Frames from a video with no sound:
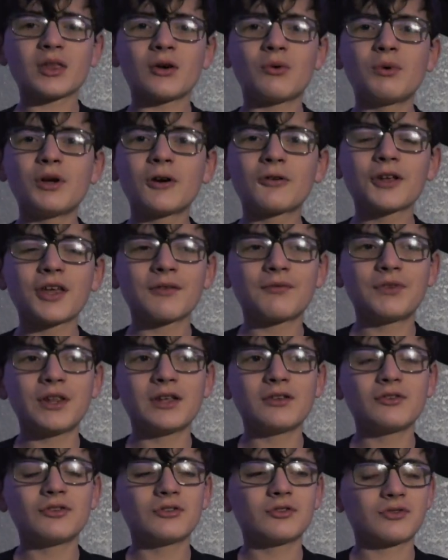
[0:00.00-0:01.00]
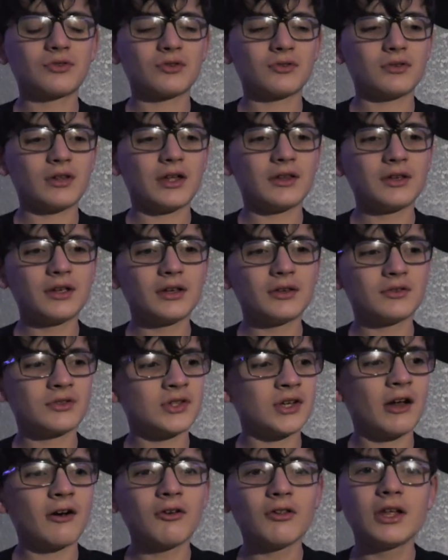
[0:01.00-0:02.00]
We already have things, I think,
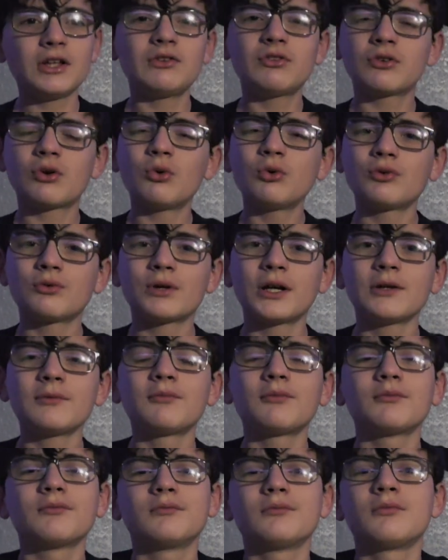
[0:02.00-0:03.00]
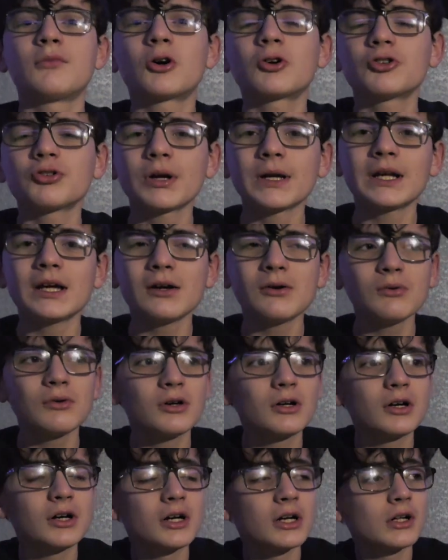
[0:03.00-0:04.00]
satellites going around Mars right now.
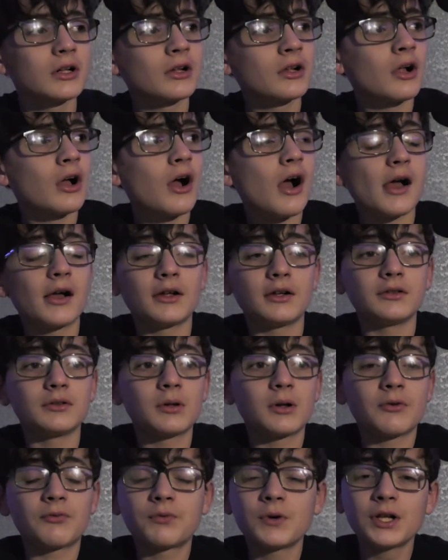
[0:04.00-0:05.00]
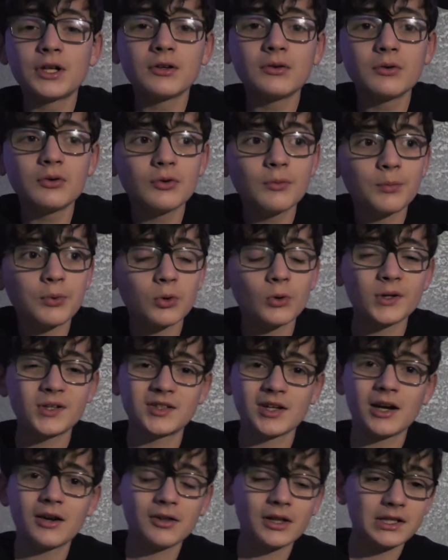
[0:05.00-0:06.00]
If we can deploy
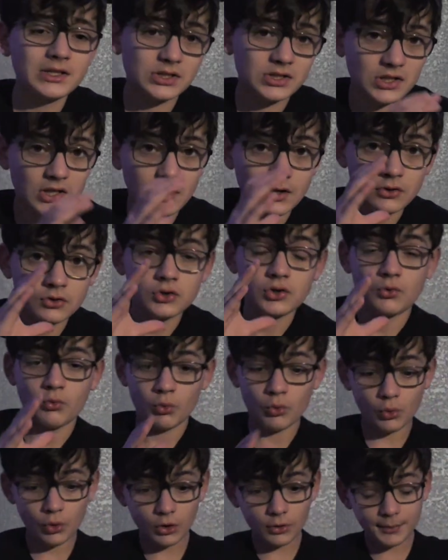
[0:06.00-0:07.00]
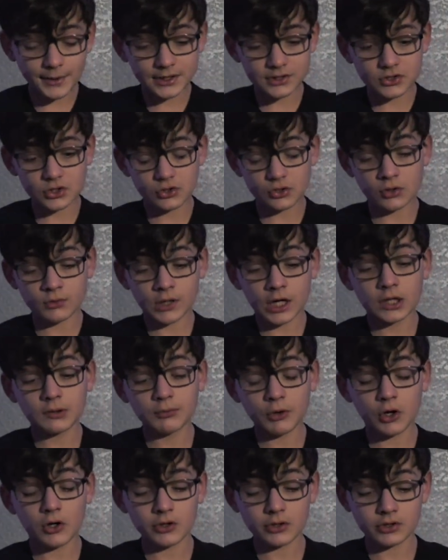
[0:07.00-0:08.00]
satellites into orbit around
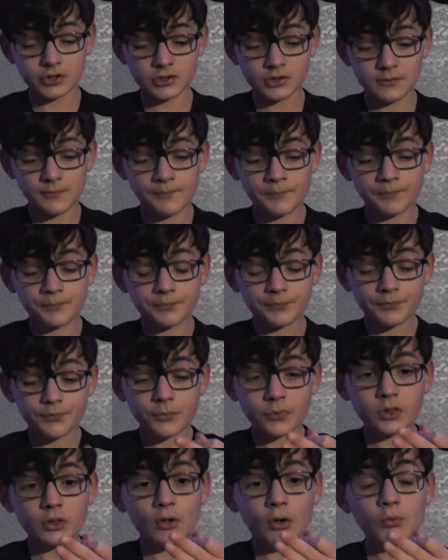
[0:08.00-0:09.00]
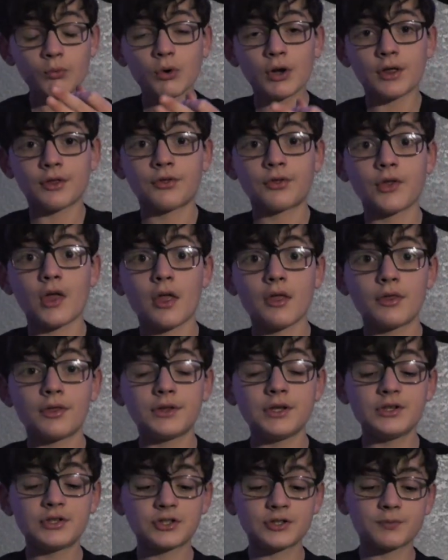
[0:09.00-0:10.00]
Mars with
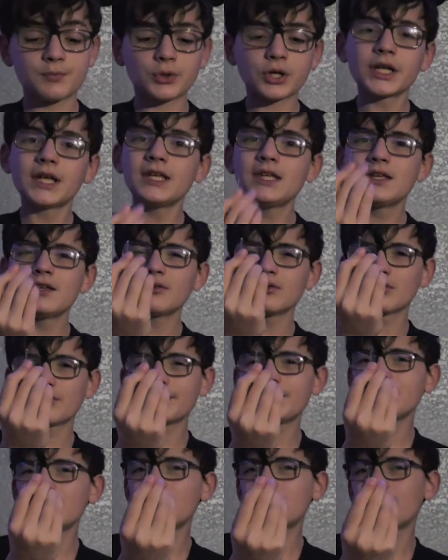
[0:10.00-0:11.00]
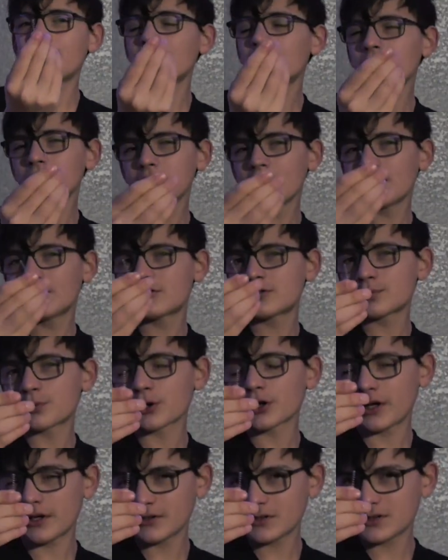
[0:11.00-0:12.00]
these springy, they look like
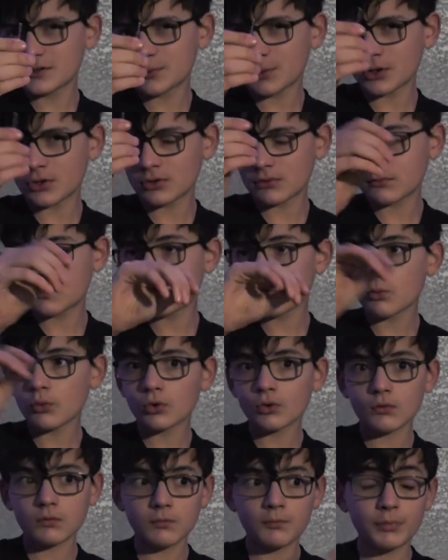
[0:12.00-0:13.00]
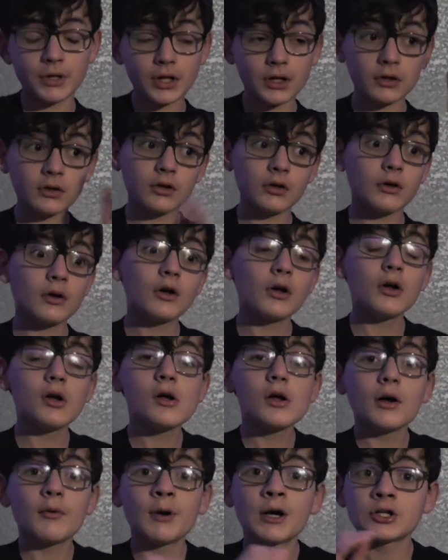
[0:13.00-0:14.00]
springs, but big.
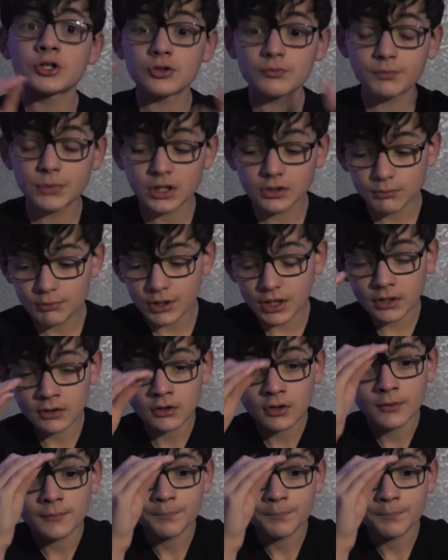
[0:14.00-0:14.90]
Imagine them being big.